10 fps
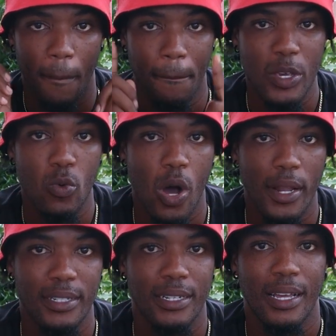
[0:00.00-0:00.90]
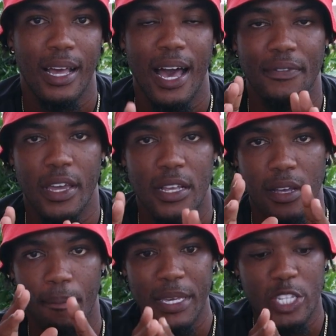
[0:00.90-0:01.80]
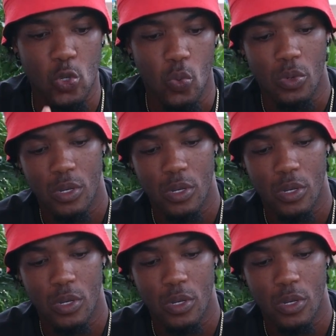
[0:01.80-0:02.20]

B1 and there's a B2.